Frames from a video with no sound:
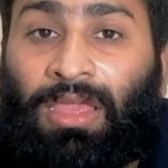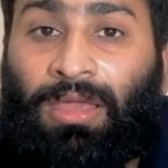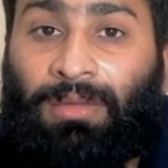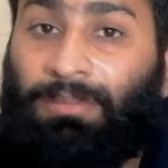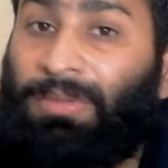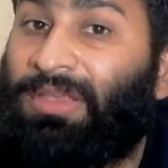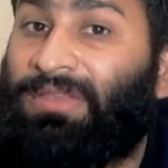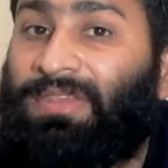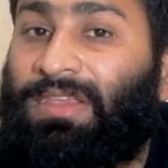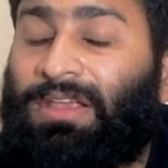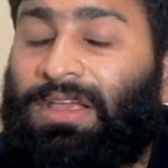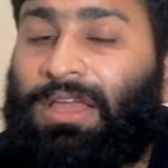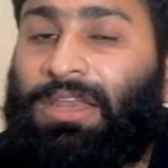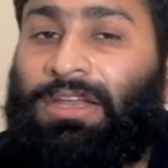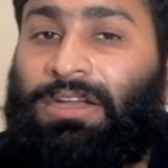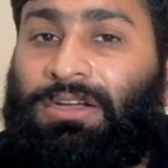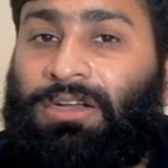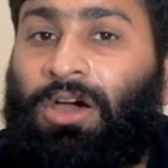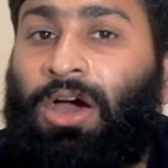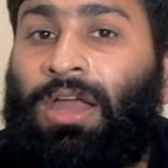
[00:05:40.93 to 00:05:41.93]

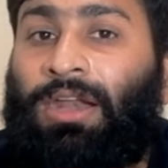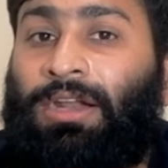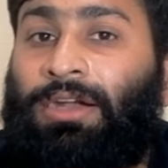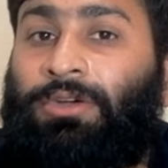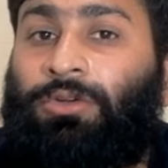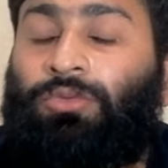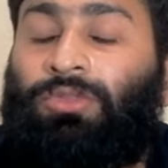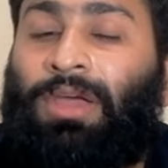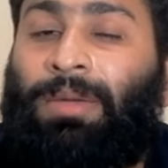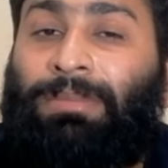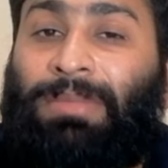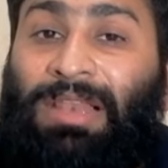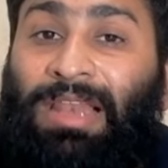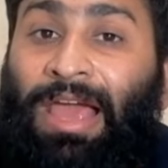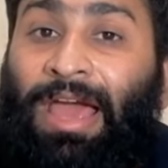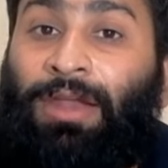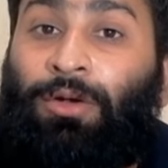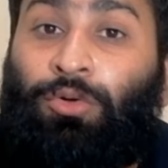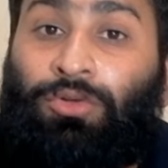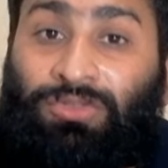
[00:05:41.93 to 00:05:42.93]
basically target to the
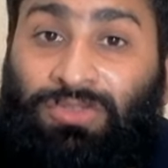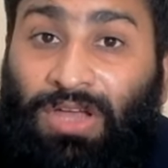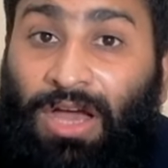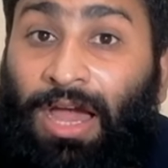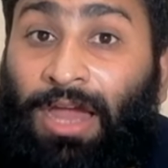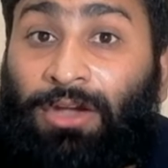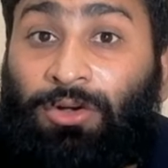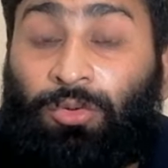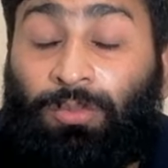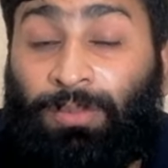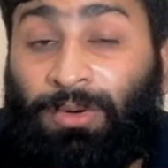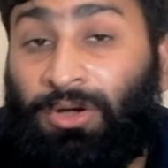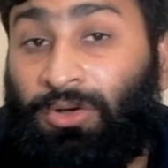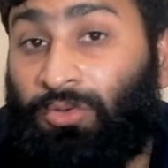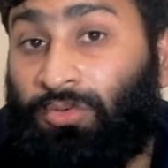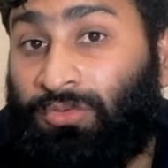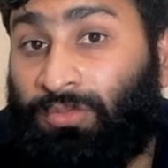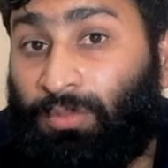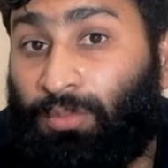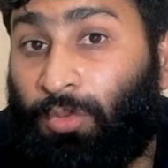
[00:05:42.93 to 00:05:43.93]
melanocyte to
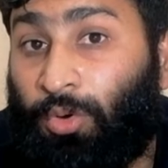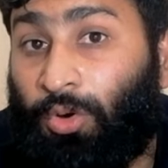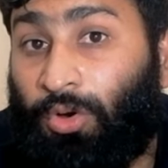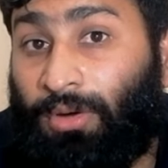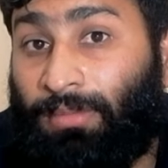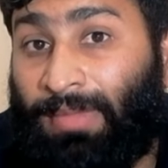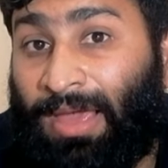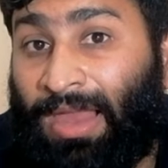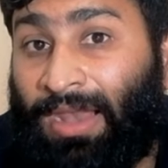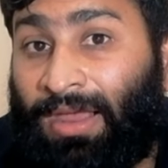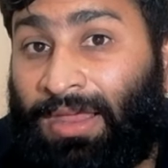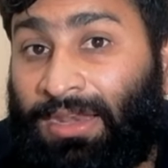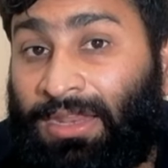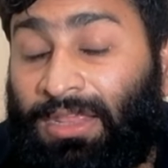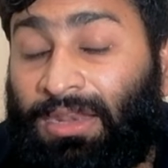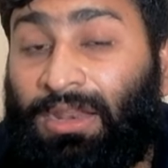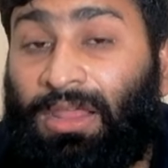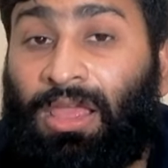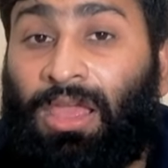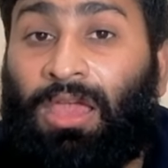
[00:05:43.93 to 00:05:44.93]
produce more
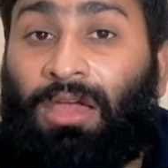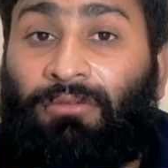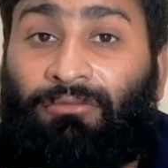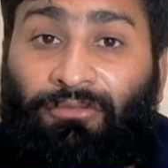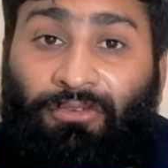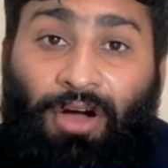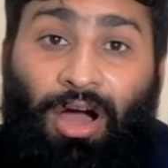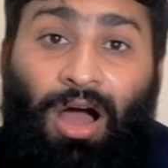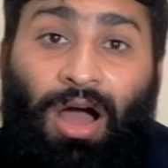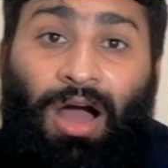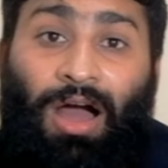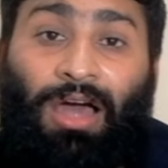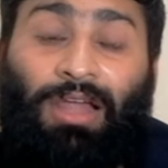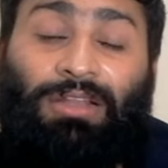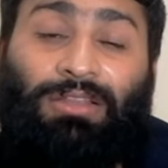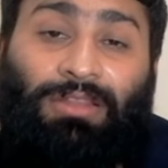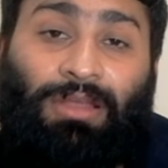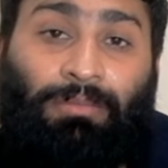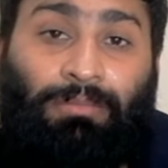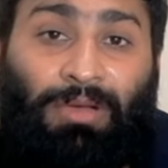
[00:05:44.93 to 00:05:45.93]
melanin
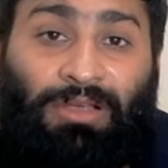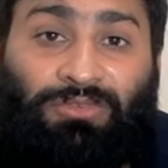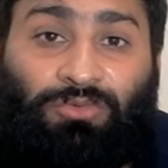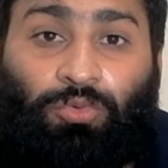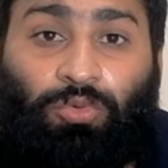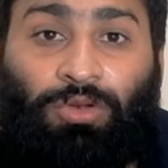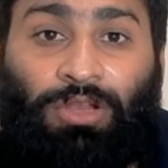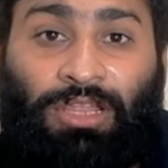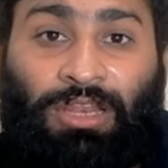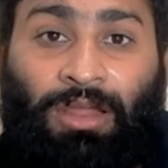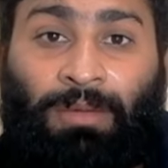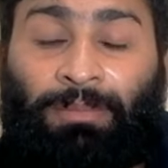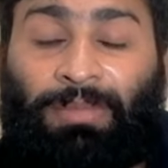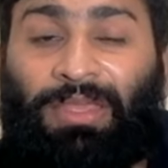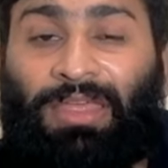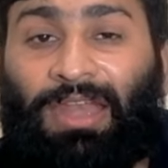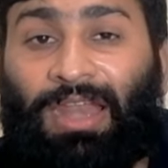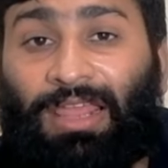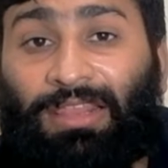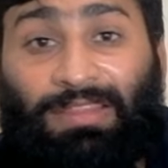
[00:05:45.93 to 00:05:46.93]
for the masculine
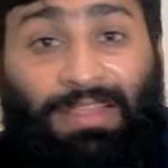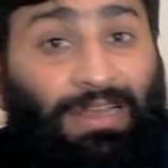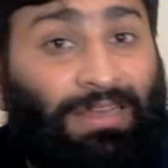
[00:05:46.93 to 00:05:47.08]
appearance,